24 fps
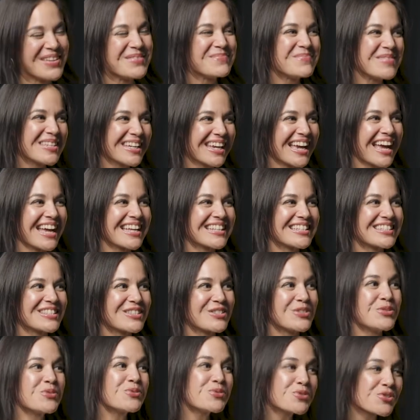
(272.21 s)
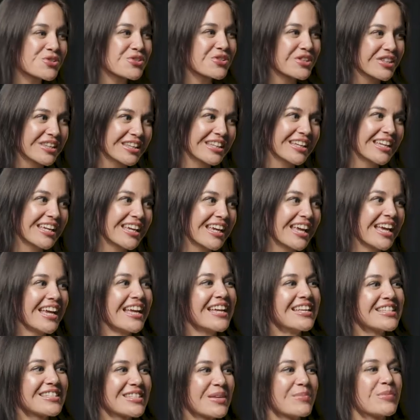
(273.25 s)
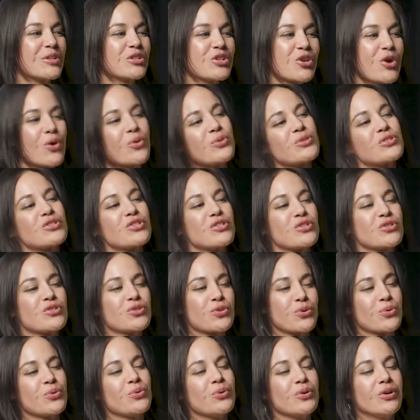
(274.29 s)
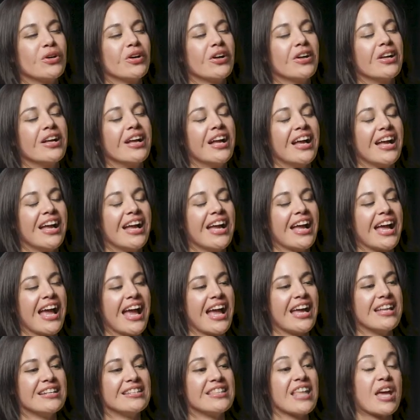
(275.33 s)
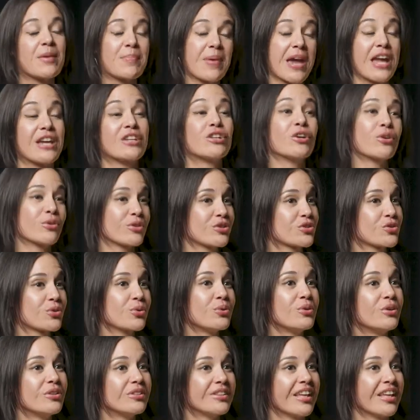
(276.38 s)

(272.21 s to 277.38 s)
because usually someone goes to school and they pay to go to school.